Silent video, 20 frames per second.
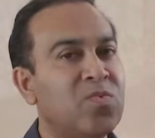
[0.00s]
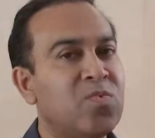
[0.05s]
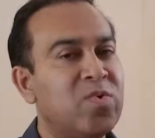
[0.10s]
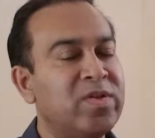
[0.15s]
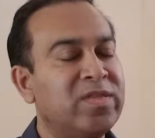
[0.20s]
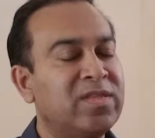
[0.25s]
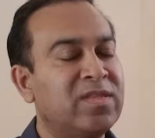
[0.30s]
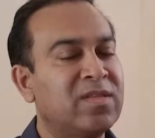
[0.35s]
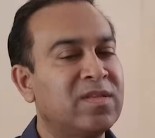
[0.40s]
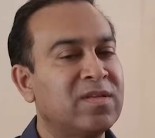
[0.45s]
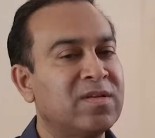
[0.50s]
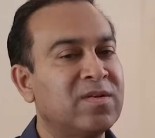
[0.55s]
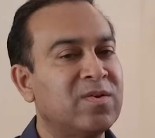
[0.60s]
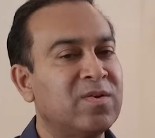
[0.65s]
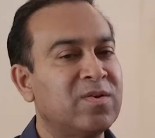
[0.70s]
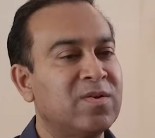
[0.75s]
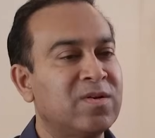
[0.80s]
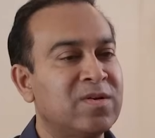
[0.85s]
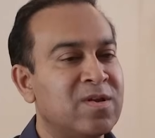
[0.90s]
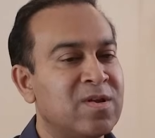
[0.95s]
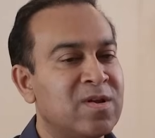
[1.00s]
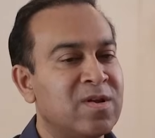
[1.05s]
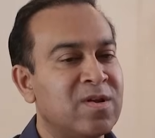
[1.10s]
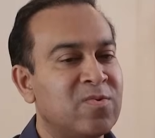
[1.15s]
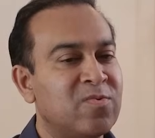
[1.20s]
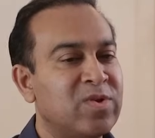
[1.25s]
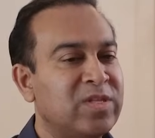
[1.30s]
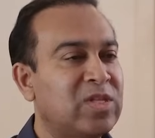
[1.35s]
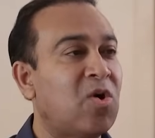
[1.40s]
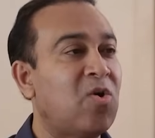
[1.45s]
with
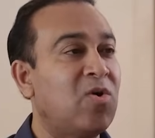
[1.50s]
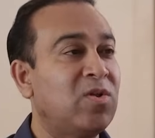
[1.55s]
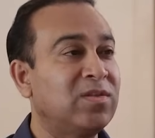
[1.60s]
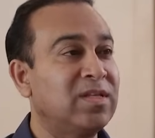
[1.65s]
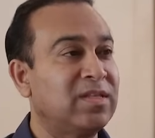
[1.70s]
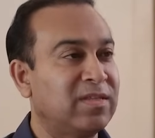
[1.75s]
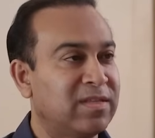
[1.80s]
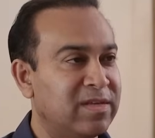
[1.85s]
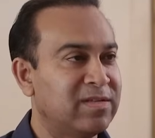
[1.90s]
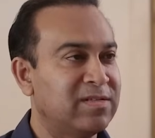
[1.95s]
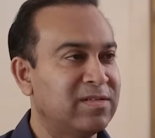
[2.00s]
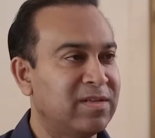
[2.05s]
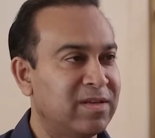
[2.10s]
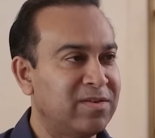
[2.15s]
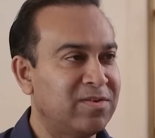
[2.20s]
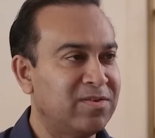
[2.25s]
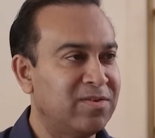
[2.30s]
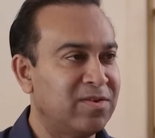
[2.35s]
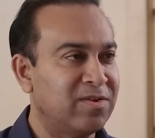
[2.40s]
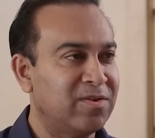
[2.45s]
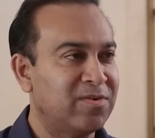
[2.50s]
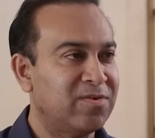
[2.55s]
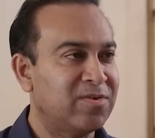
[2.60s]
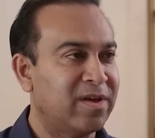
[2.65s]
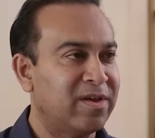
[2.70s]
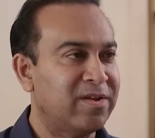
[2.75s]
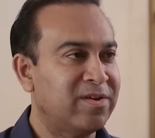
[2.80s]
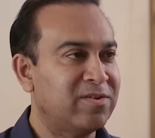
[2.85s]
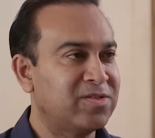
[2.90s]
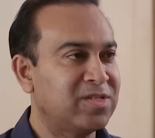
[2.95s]
all the things that you do,
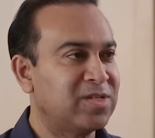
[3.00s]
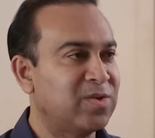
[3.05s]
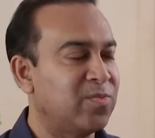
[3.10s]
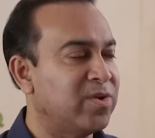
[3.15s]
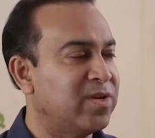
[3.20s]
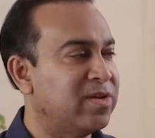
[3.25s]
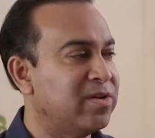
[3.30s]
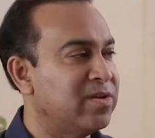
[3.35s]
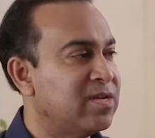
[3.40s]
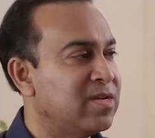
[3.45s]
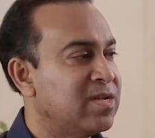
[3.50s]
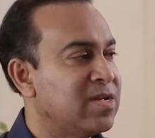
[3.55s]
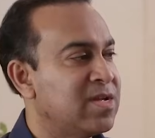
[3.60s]
I know someone,